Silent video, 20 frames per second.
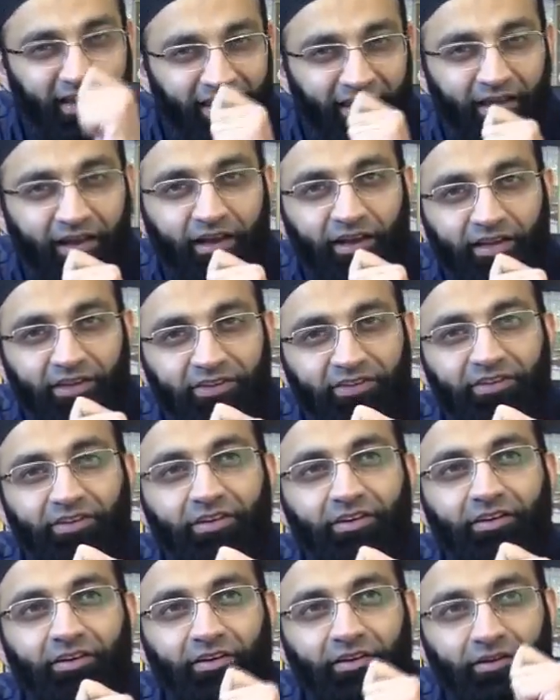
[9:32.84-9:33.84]
I asked
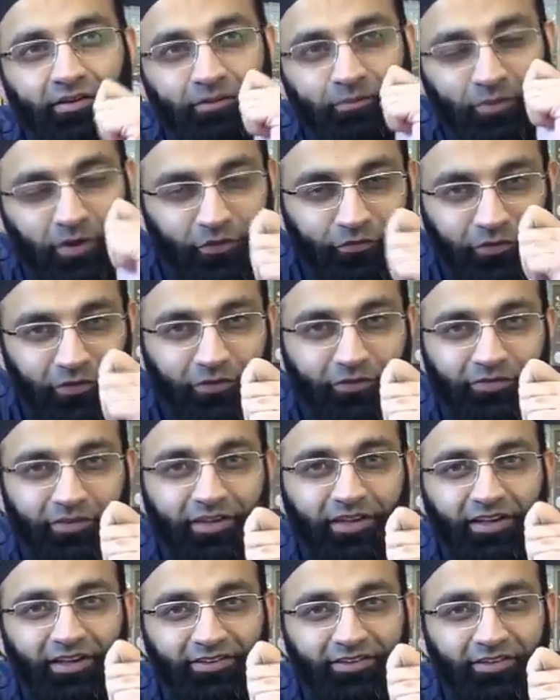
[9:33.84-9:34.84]
Prophet of
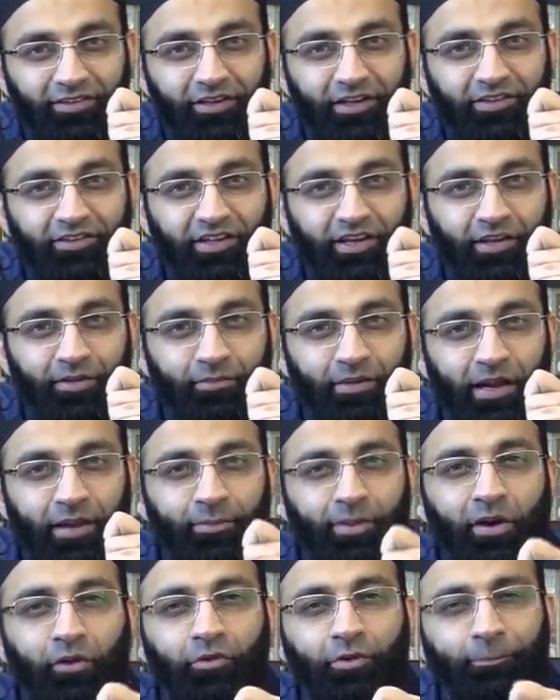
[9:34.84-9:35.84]
Allah sallallahu alaihi
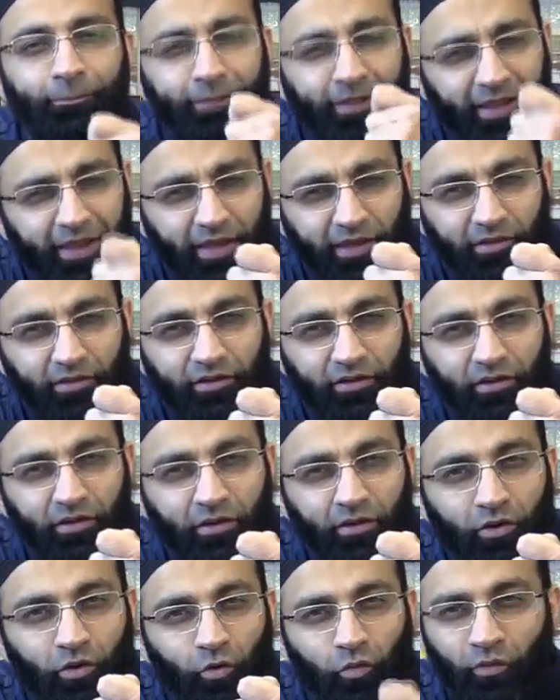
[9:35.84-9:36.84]
wasallam about plague.
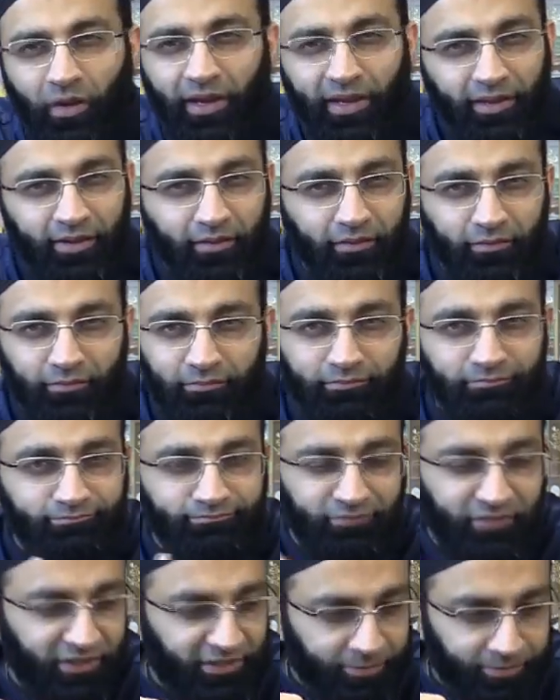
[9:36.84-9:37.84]
Why
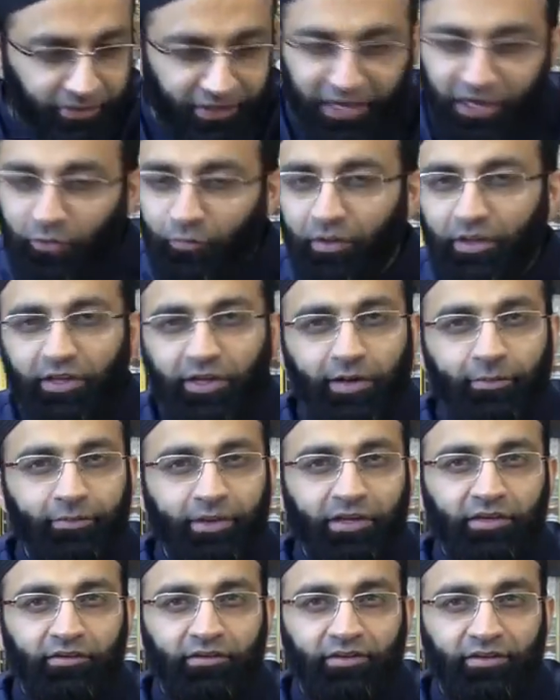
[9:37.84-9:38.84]
this plague will
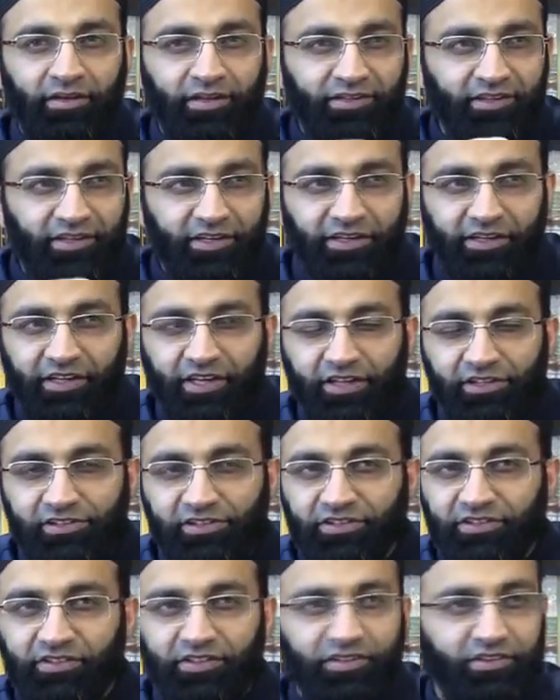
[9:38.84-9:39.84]
come and as a
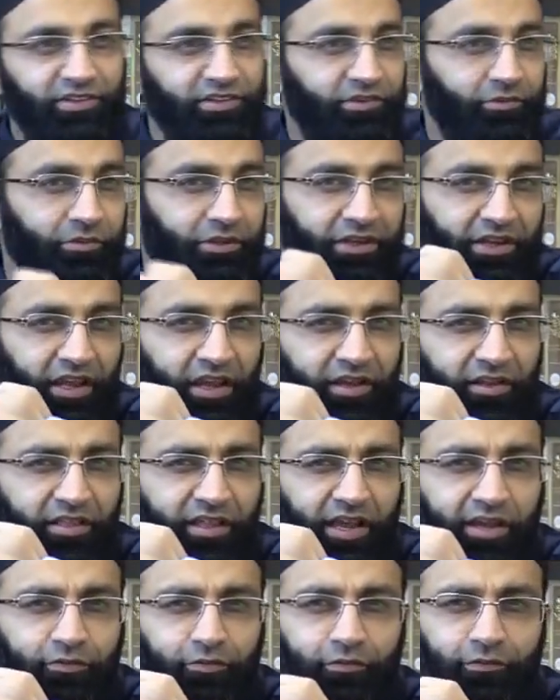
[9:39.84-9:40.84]
contagious disease will take
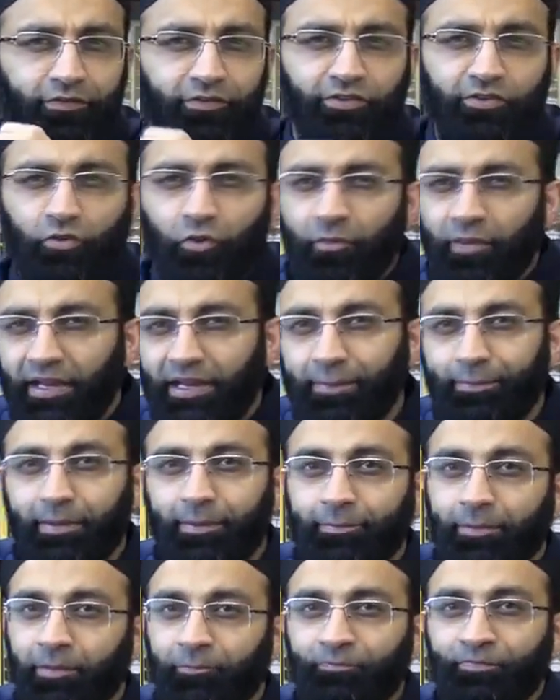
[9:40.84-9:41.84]
life of so many
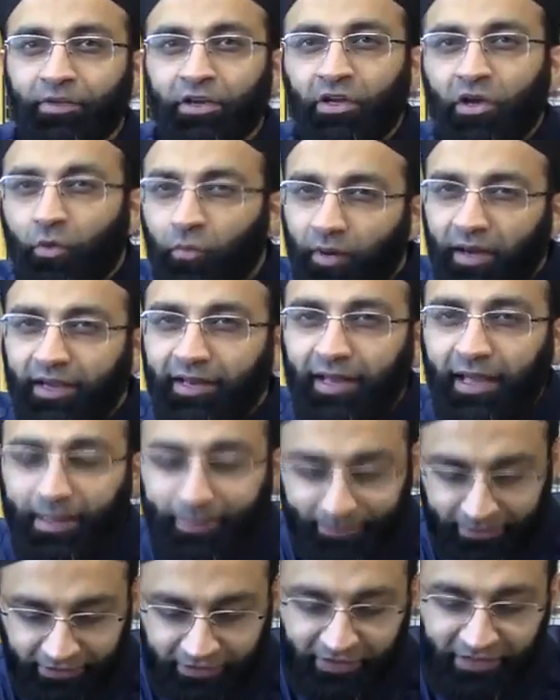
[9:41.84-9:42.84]
people, why it
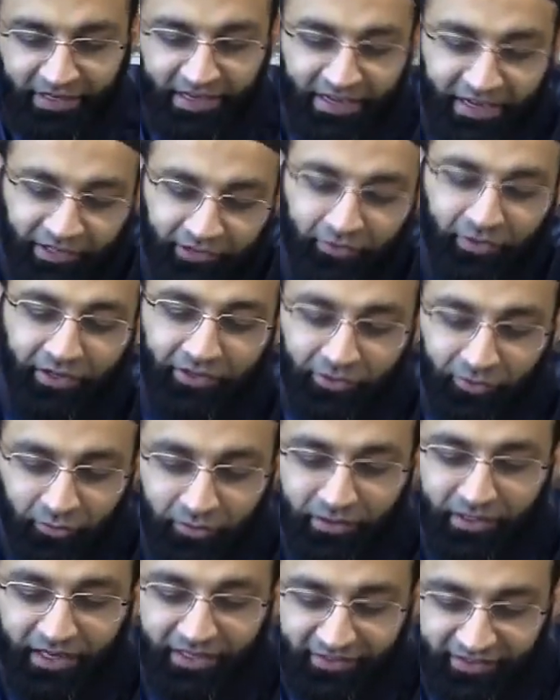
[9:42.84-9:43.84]
happens. So
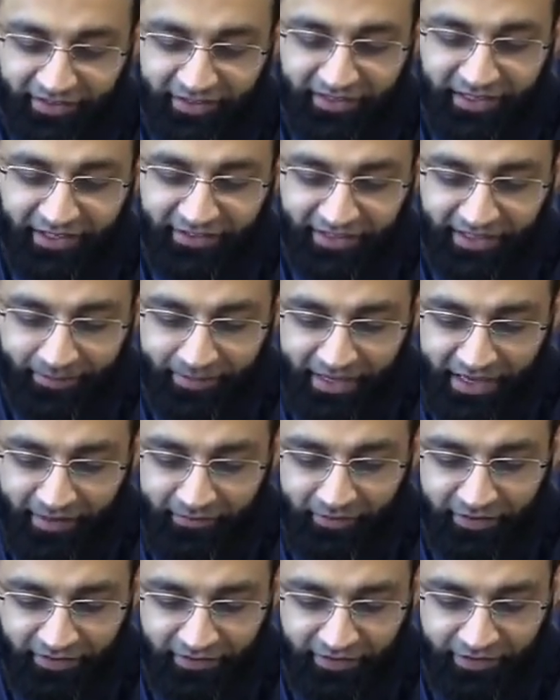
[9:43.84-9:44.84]
Rasulullah sallallahu alaihi wasallam
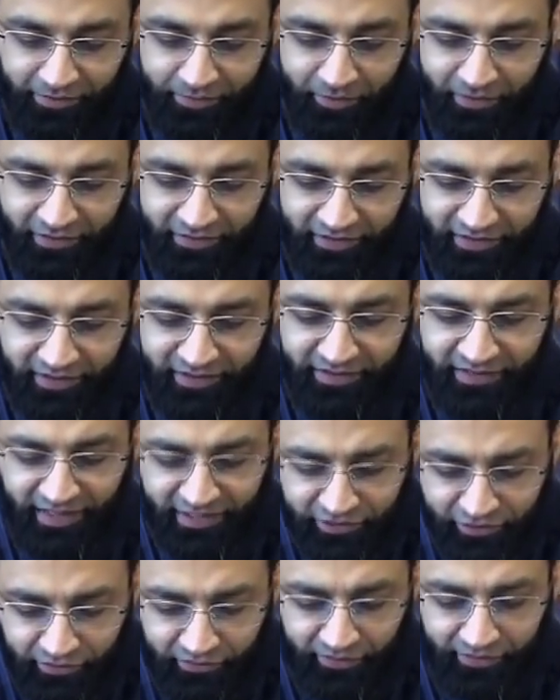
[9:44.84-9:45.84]
gave this response, and it's
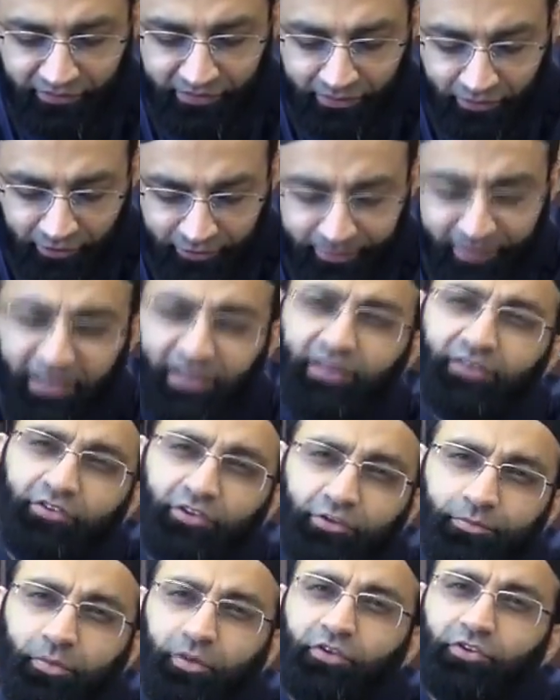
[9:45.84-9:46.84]
actually one of the most
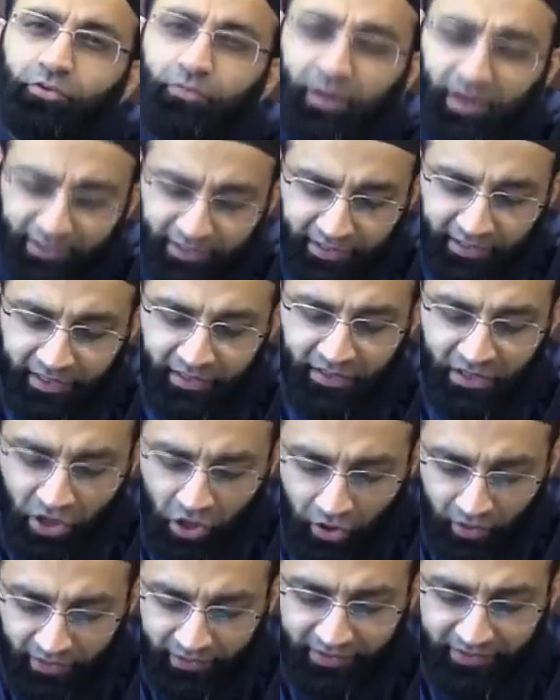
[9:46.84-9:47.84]
balanced response,
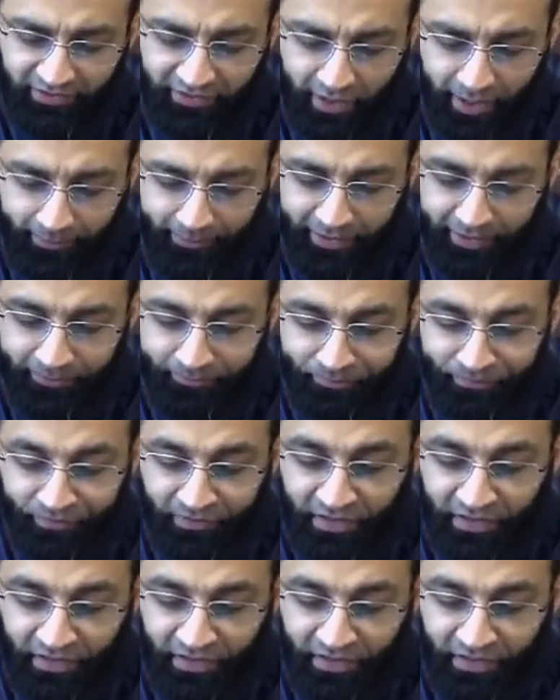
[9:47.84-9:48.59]
subhanallah, on this topic.